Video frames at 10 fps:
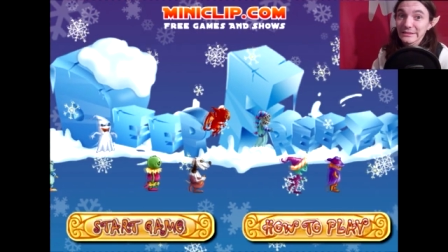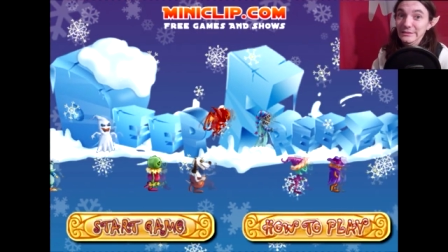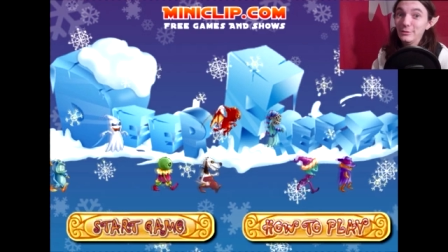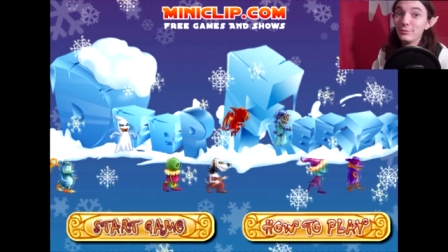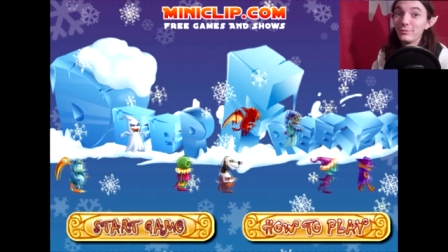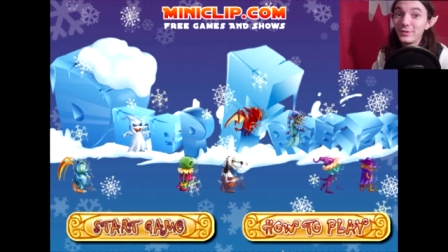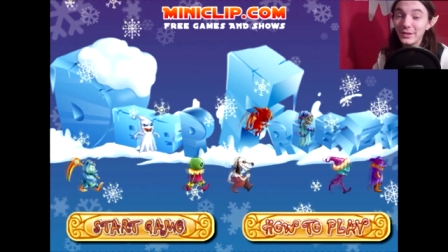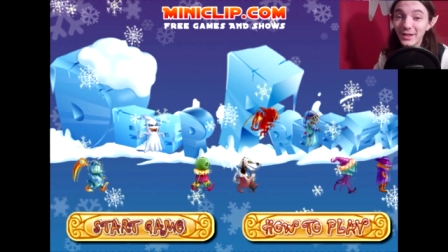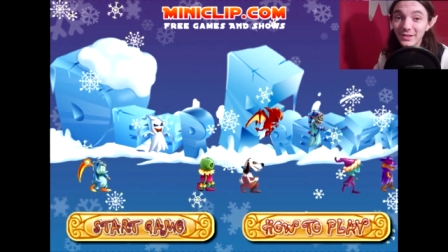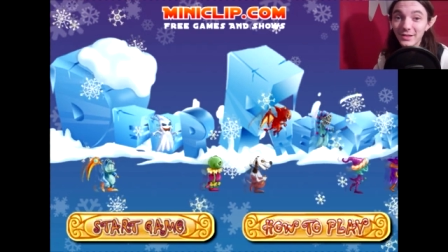hopefully
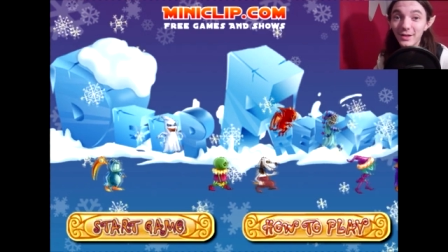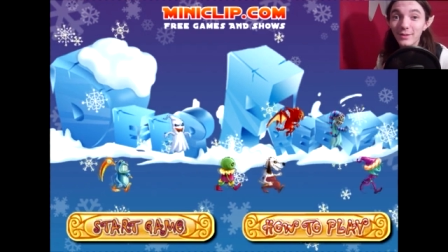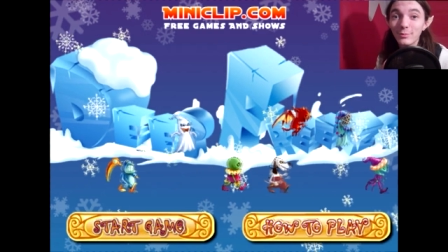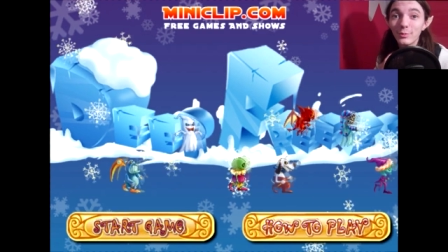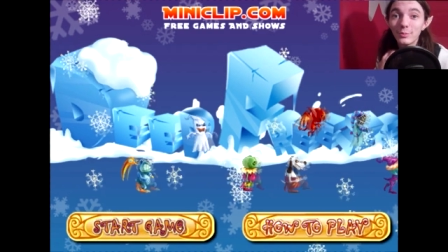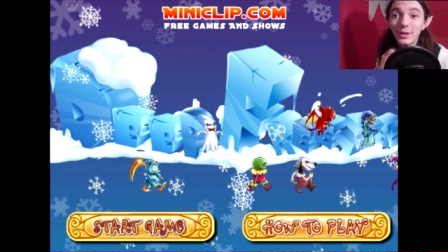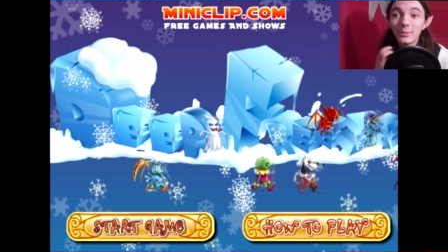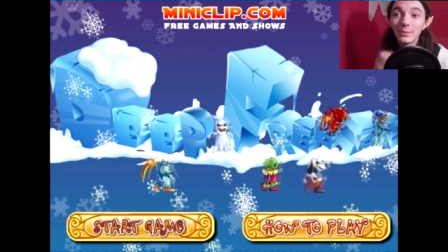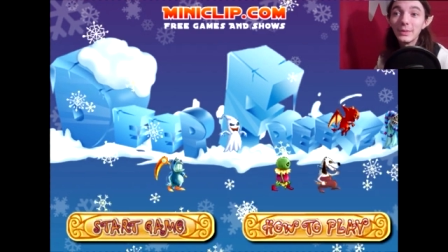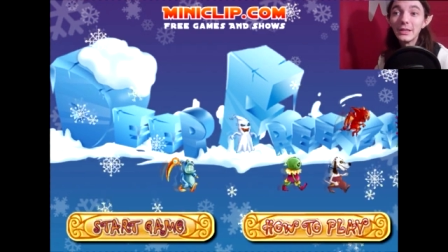next time we'll be able
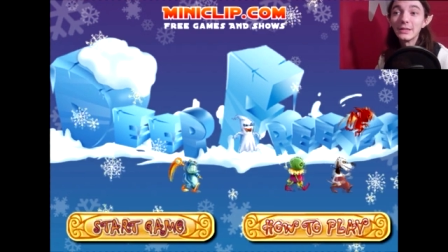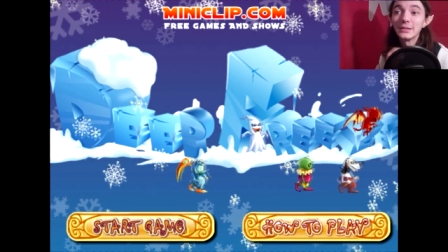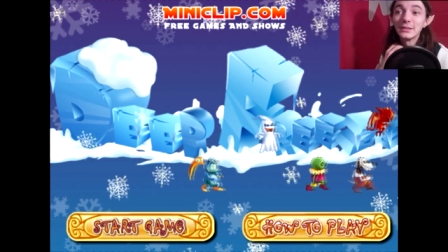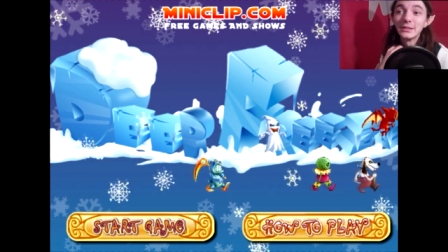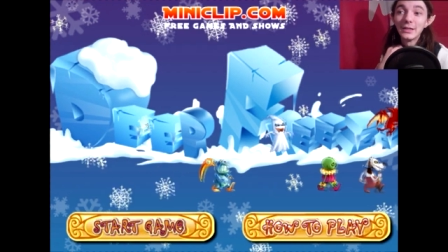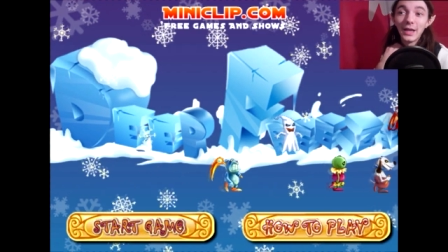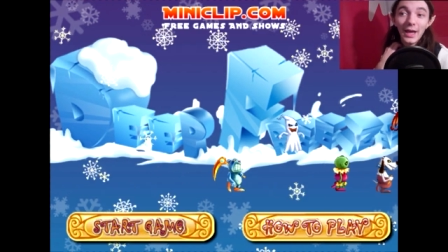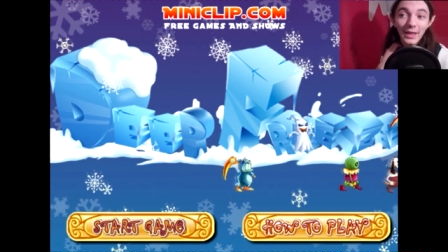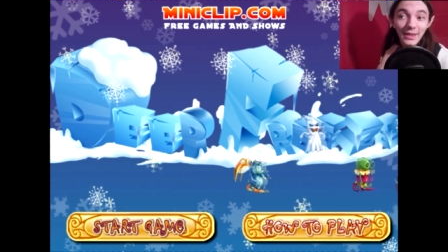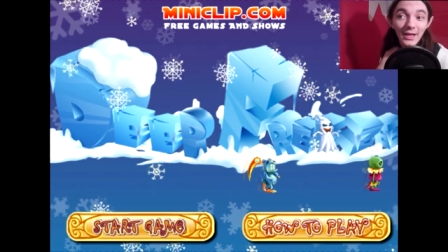to beat it
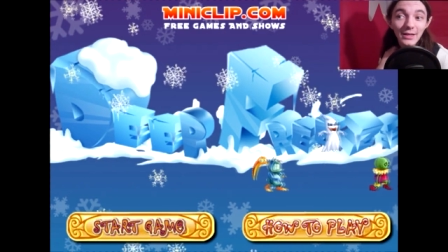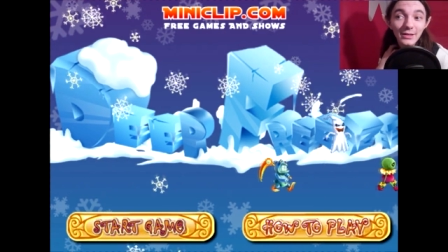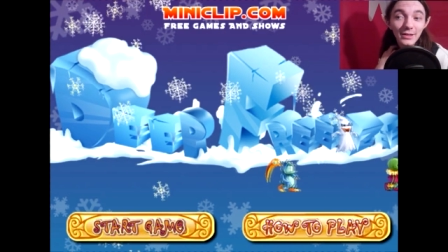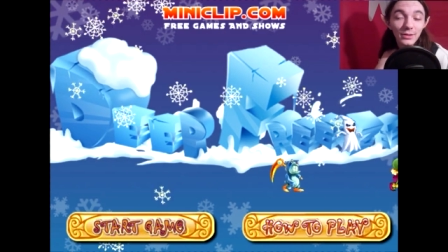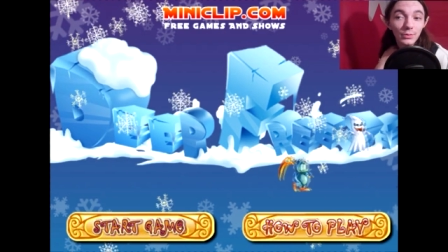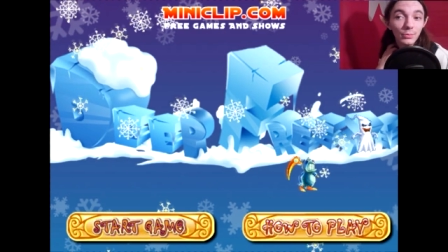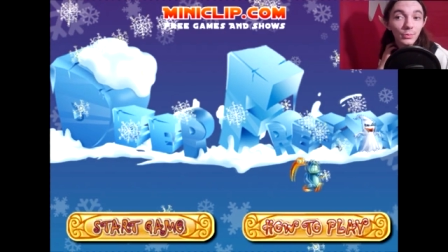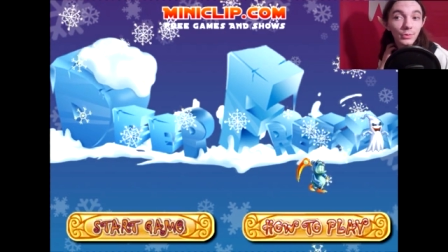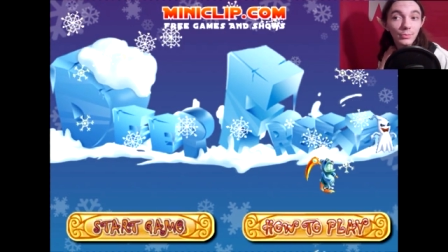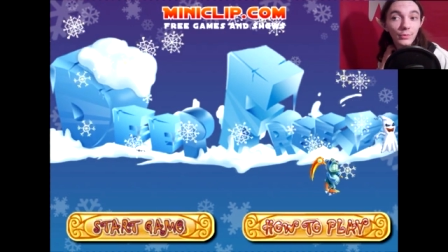and then either
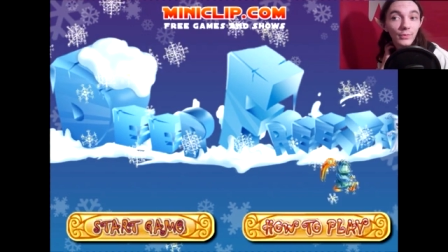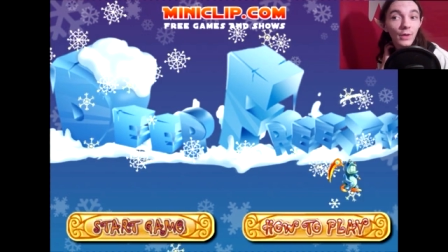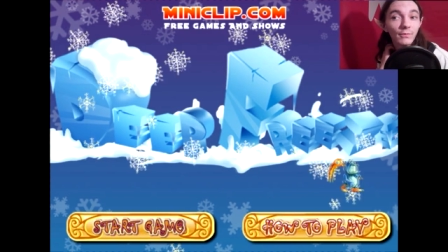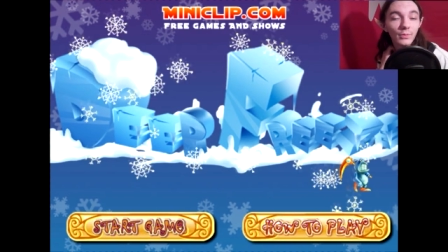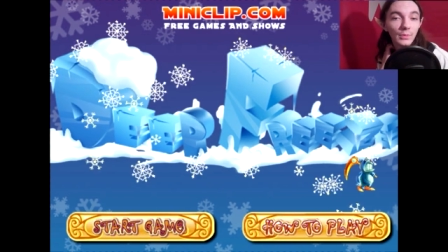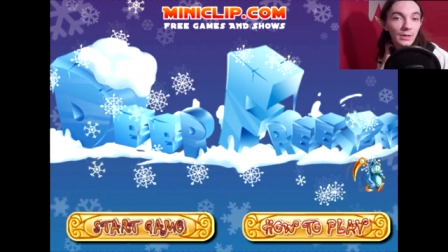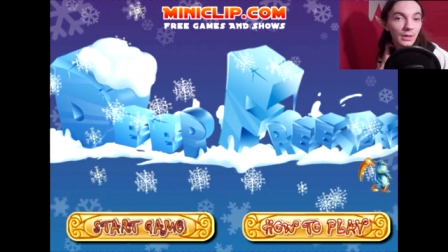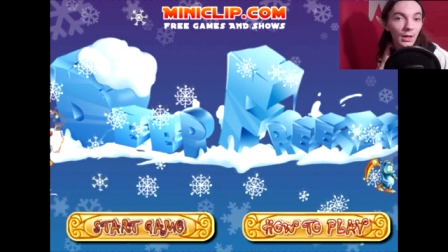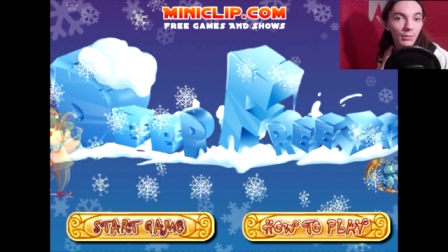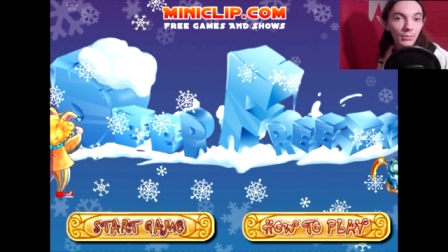we'll move on from this
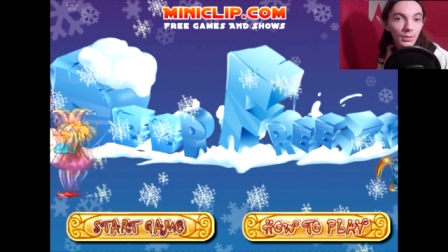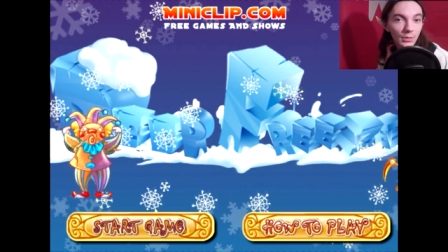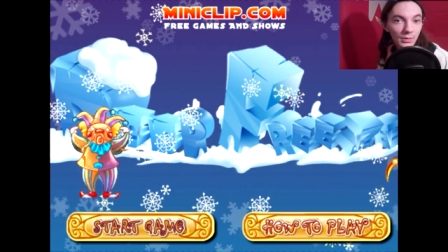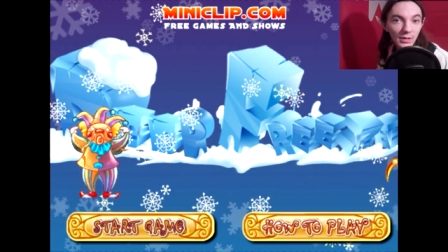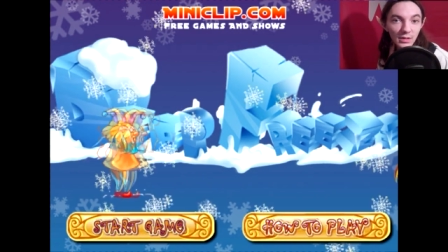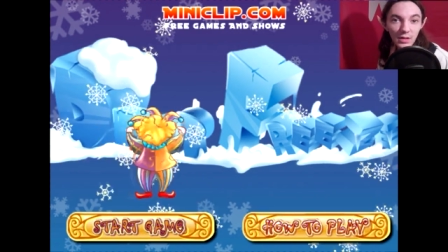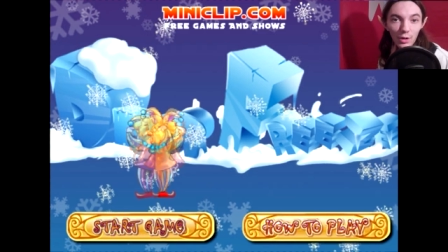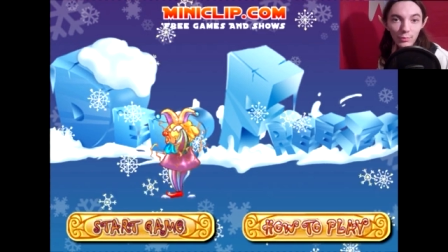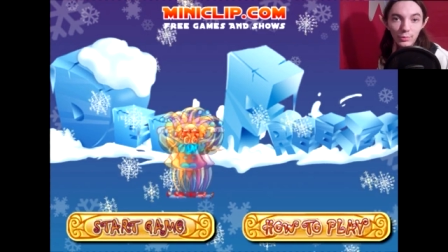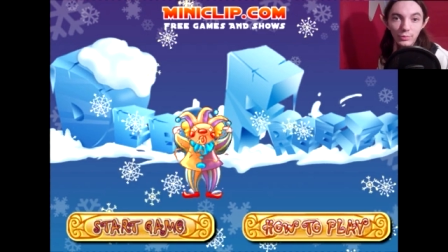game. That's
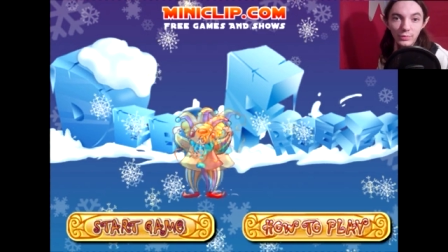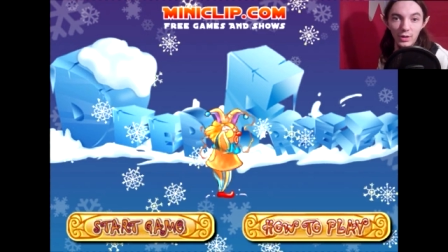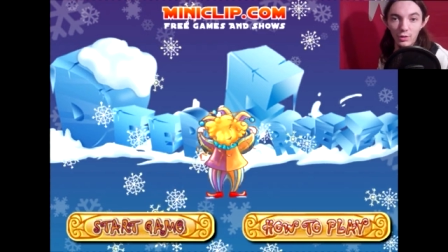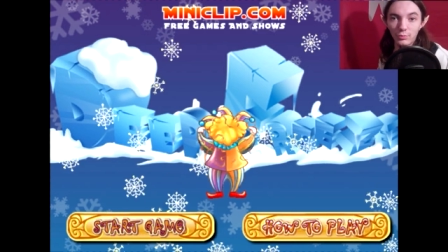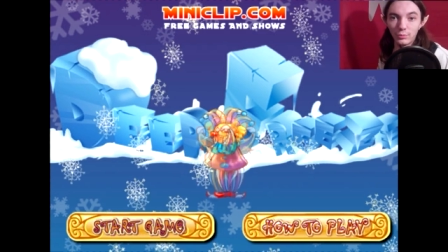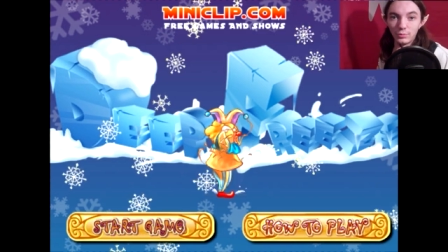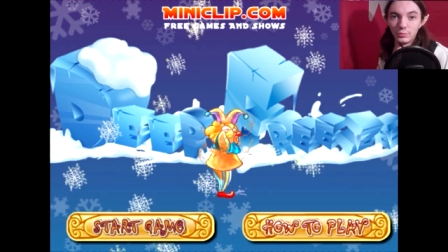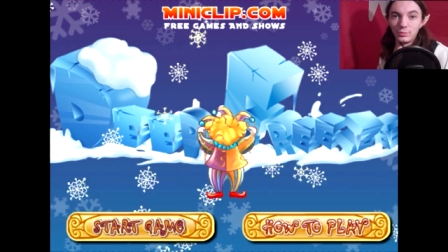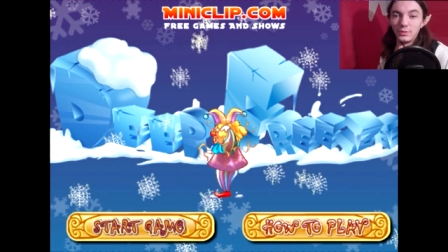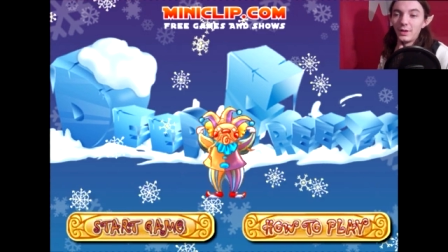terrible, terrible.
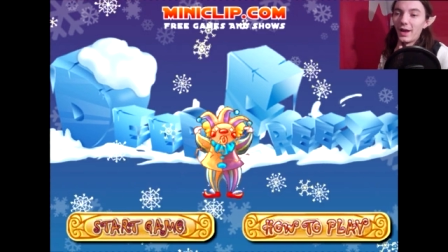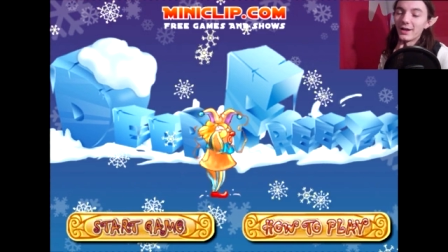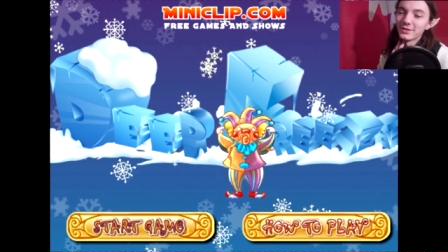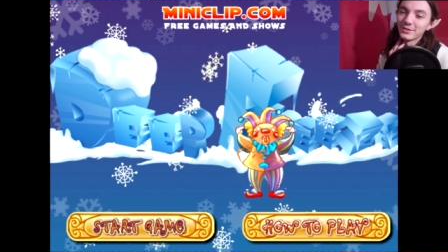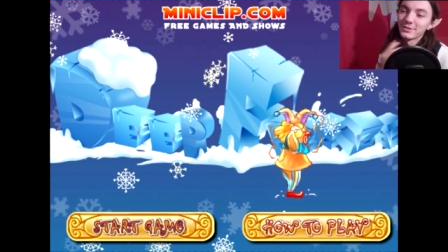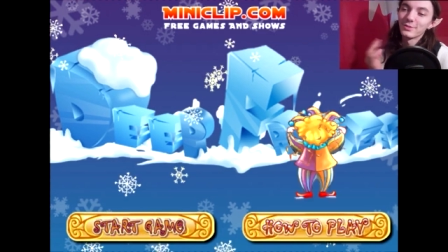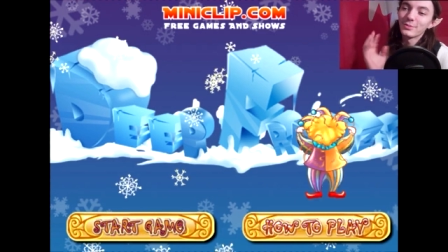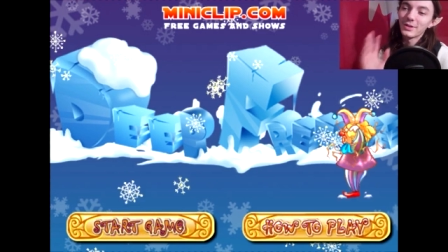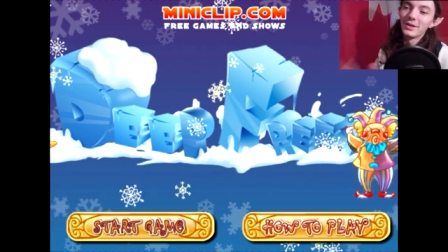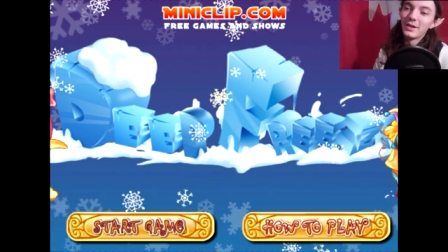Actually,
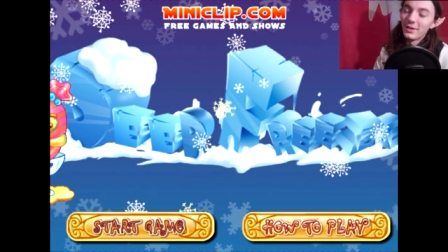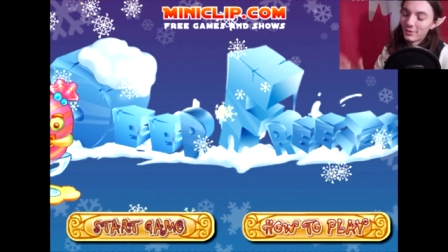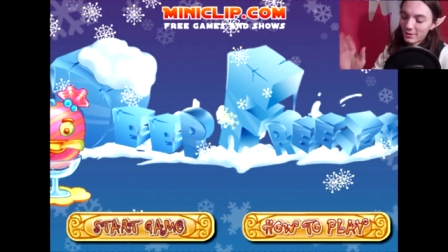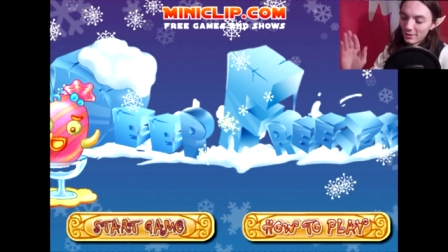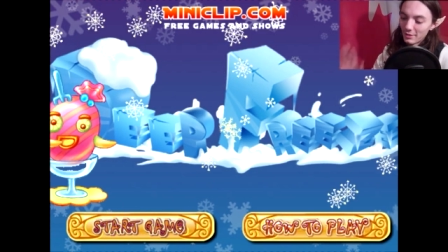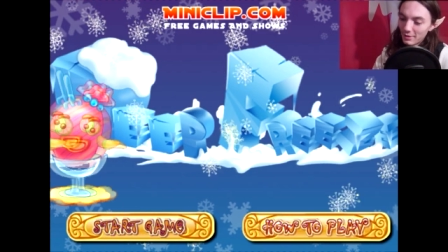don't. Okay.